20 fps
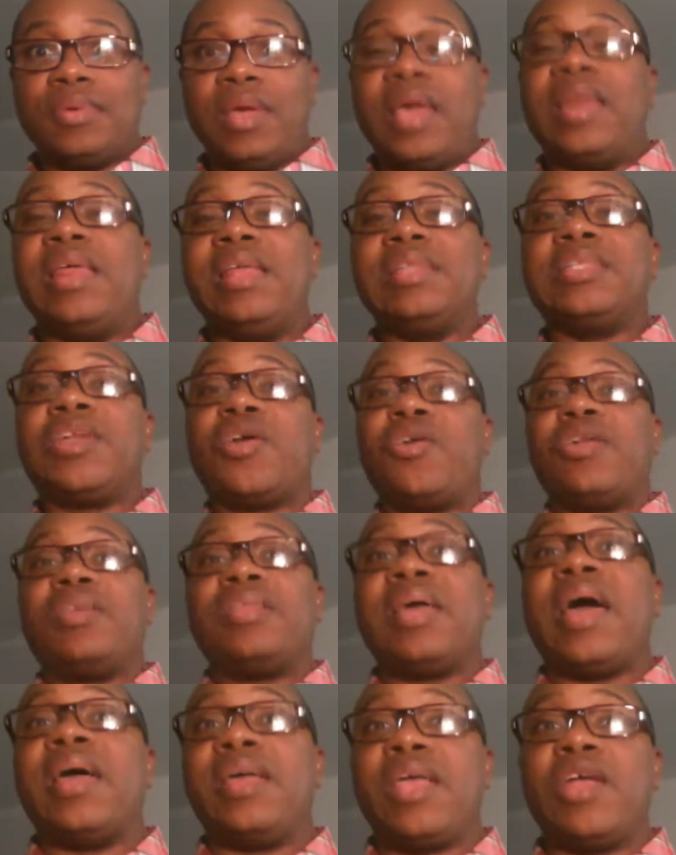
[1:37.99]
And he's
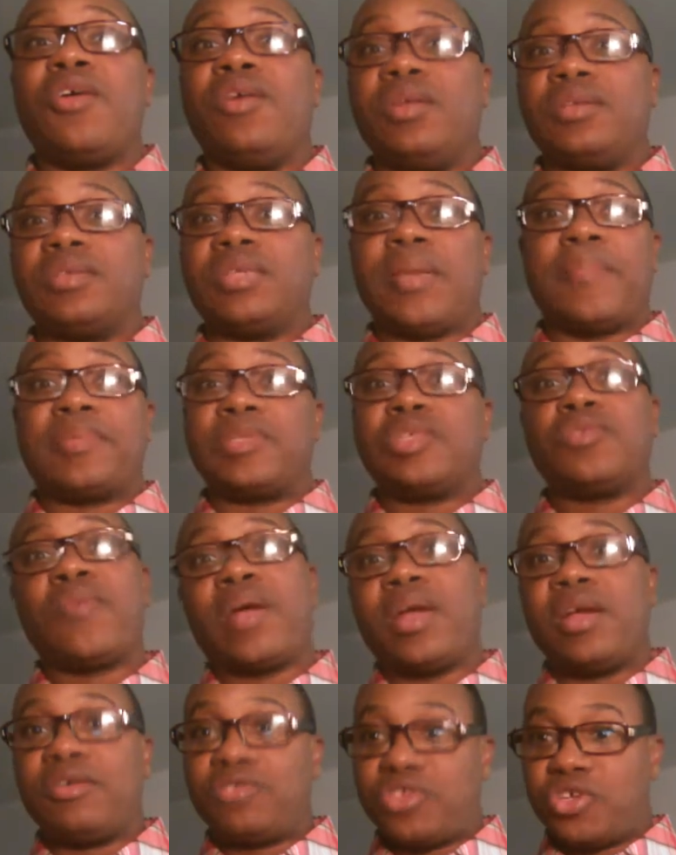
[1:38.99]
learning that here in this episode
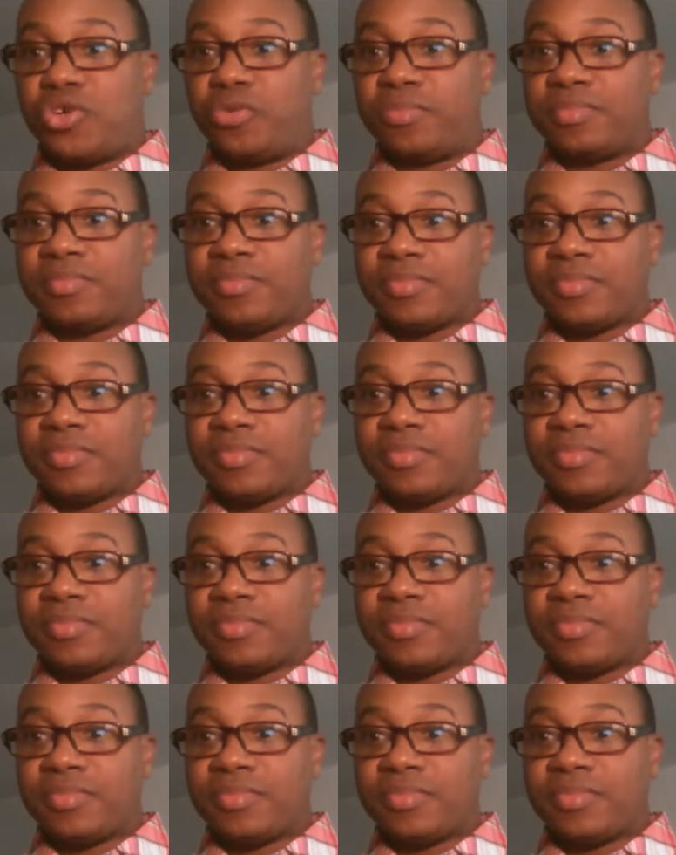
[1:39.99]
right here too.